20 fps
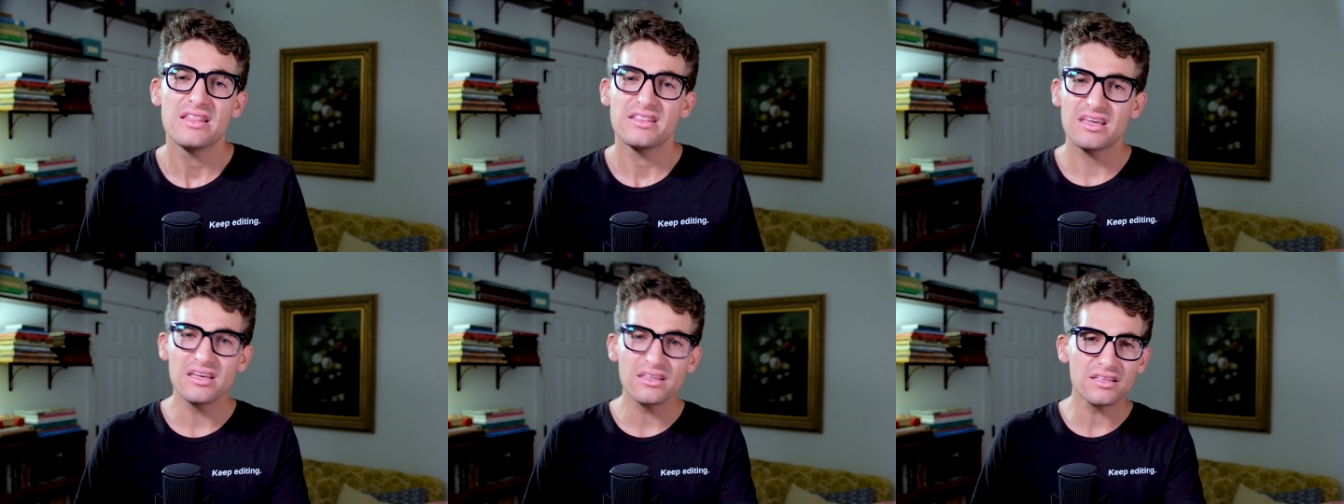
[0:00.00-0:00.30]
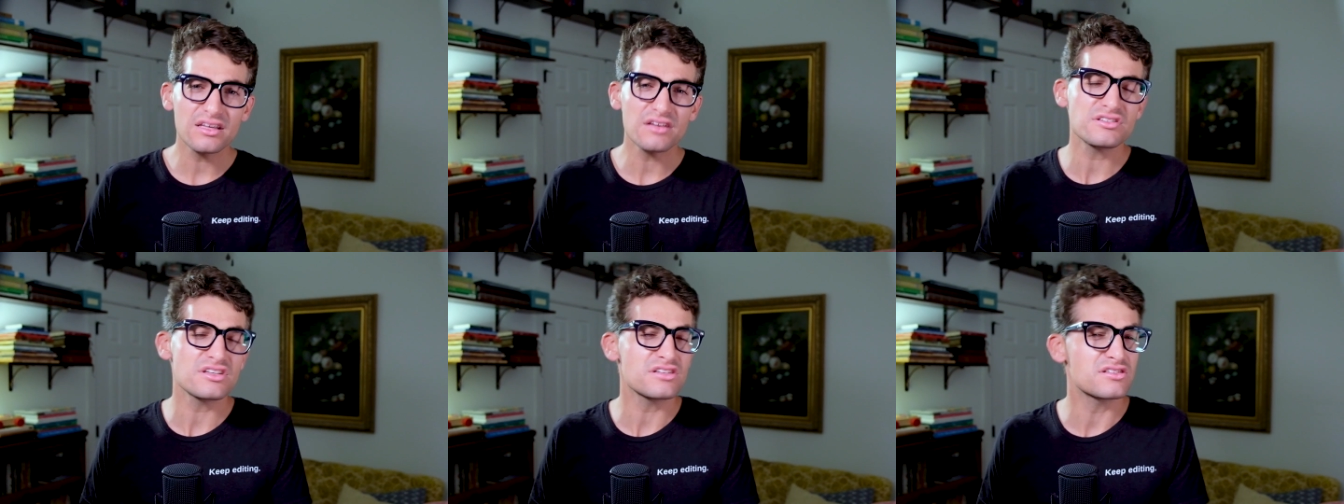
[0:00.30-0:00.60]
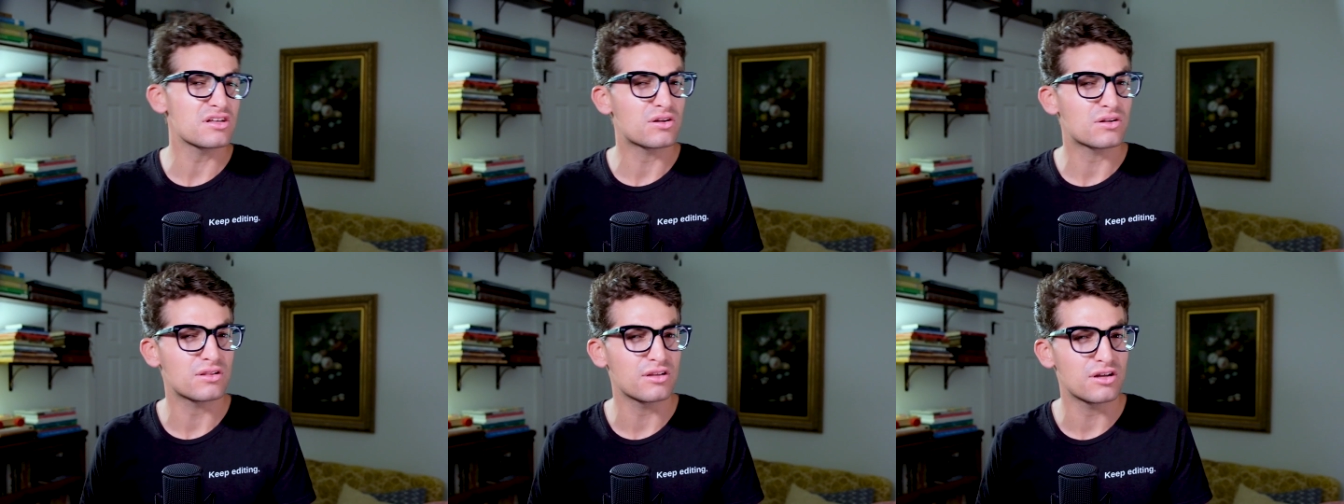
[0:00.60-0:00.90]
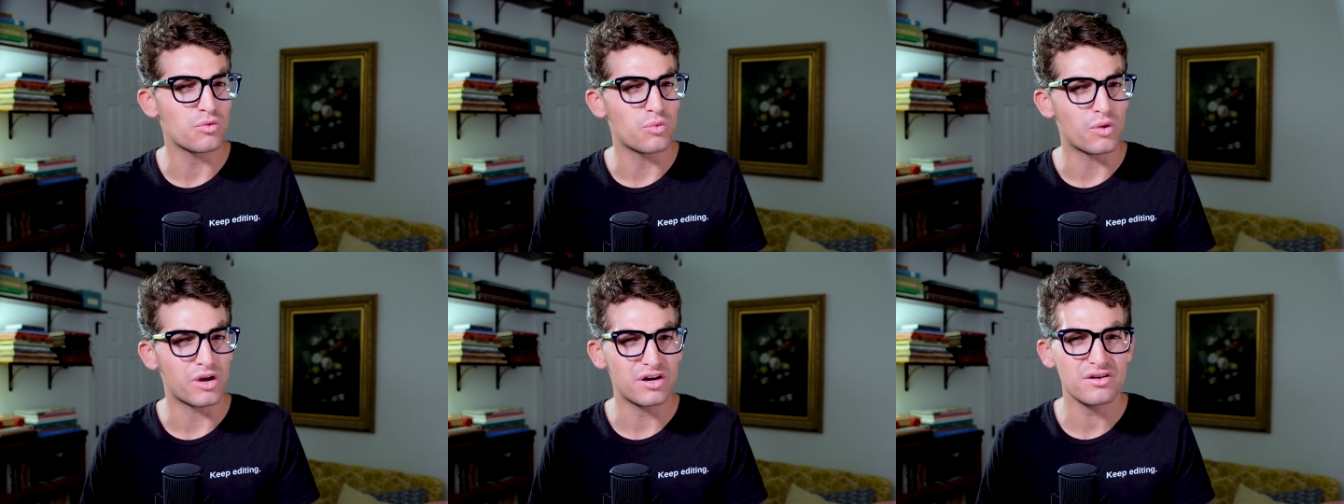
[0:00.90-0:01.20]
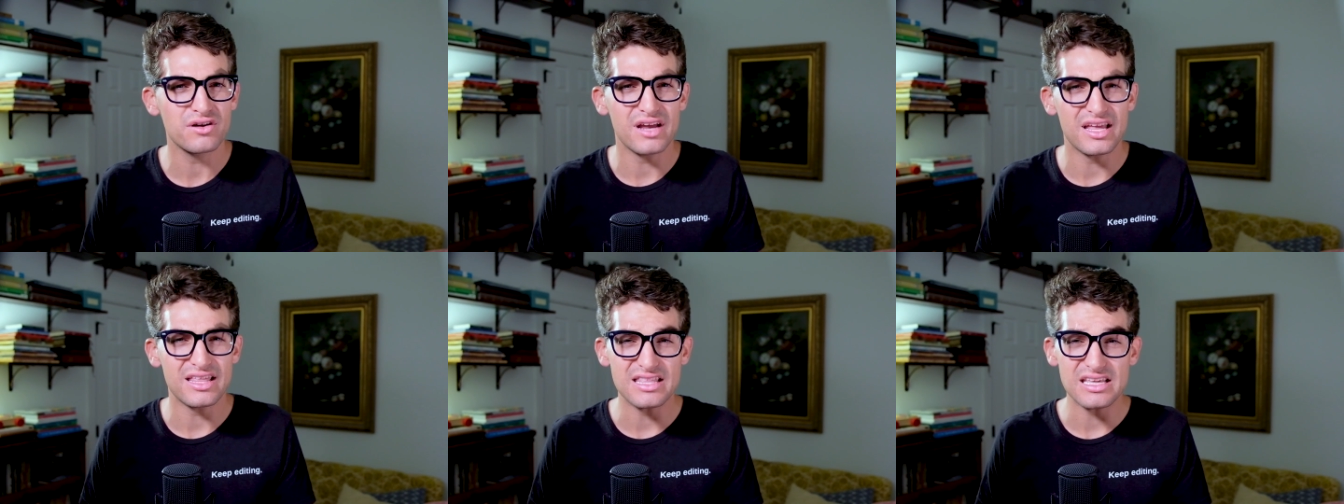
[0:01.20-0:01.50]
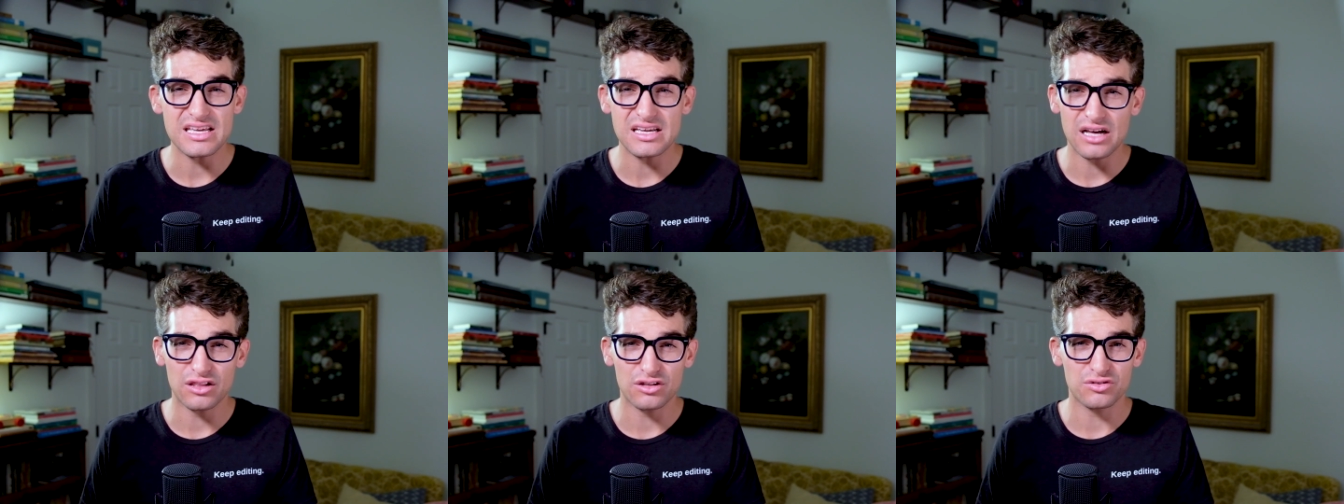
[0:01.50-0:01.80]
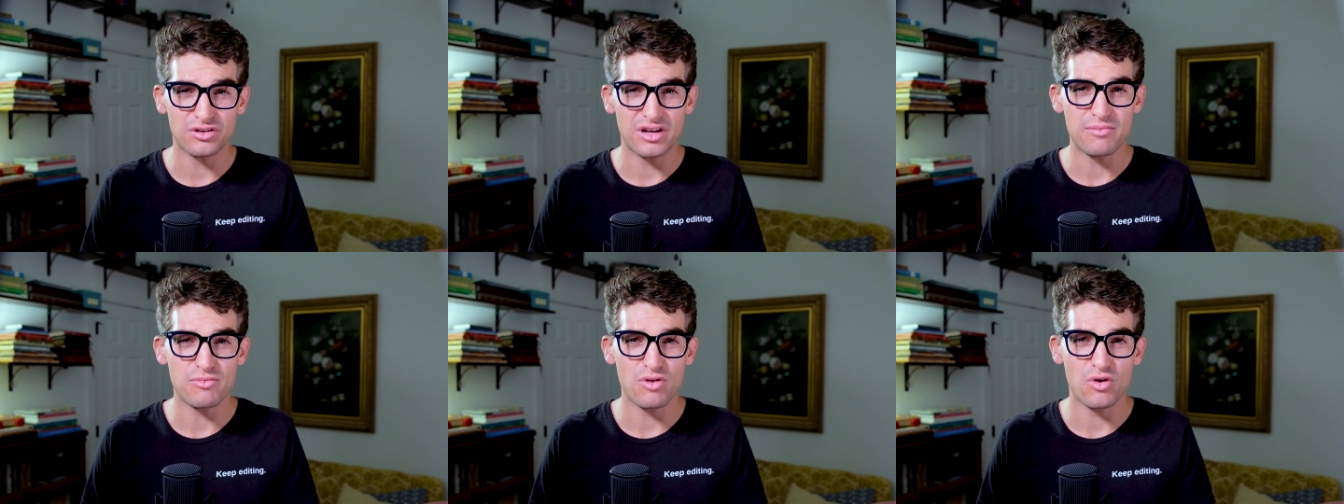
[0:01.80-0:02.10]
The Helios is the clear winner in the
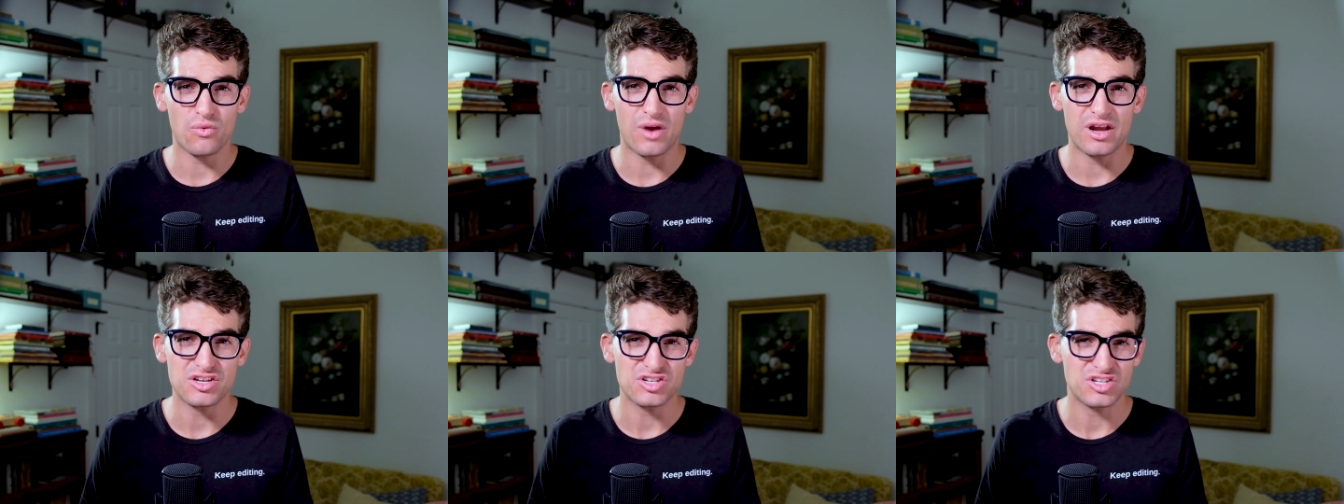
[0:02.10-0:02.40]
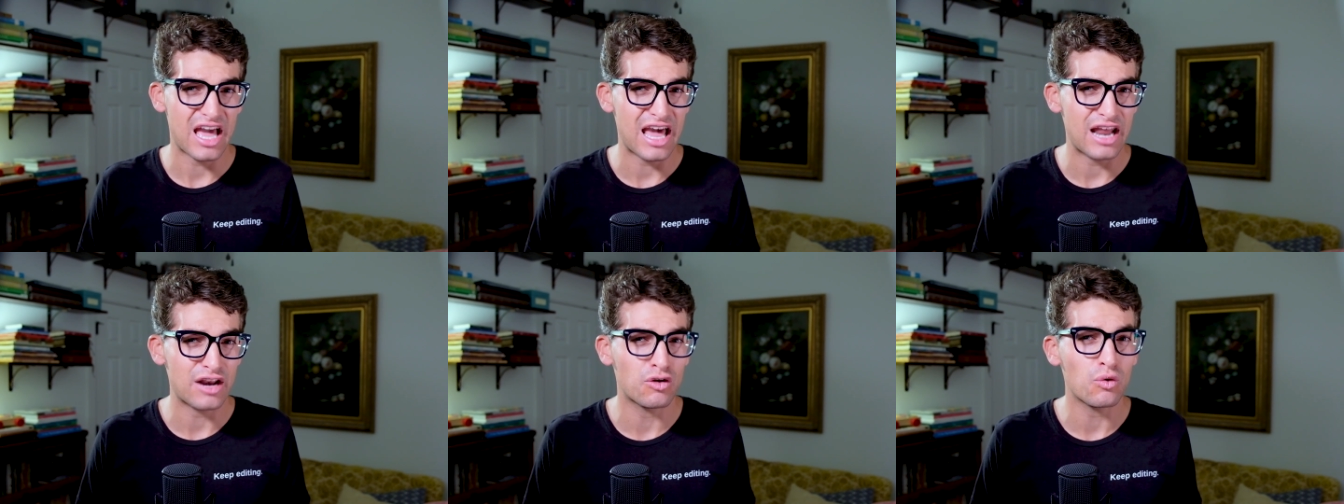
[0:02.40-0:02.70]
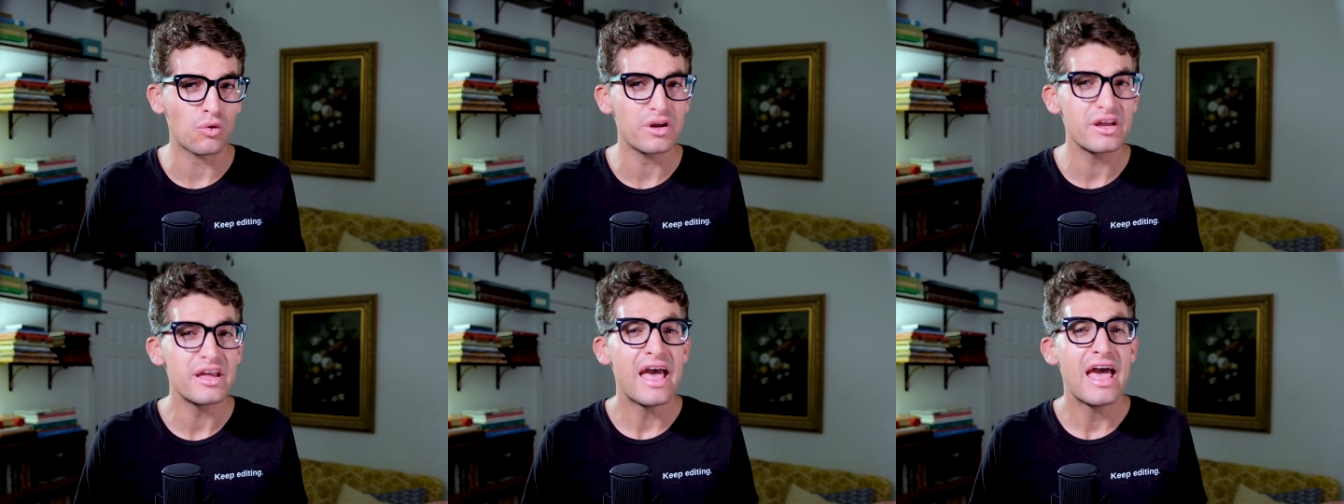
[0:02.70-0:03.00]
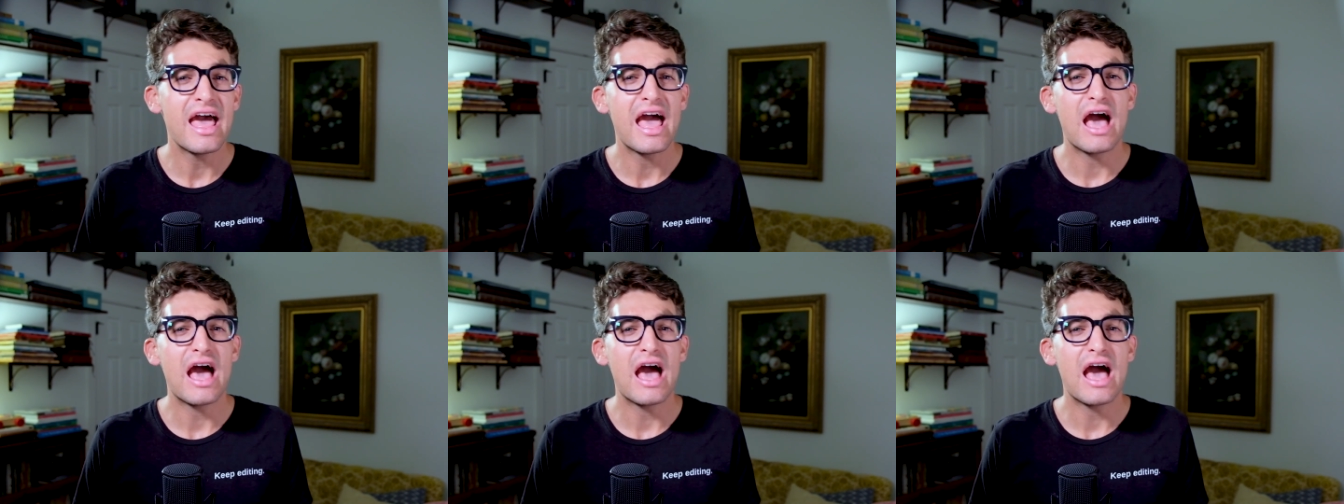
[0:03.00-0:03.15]
color gamut range category.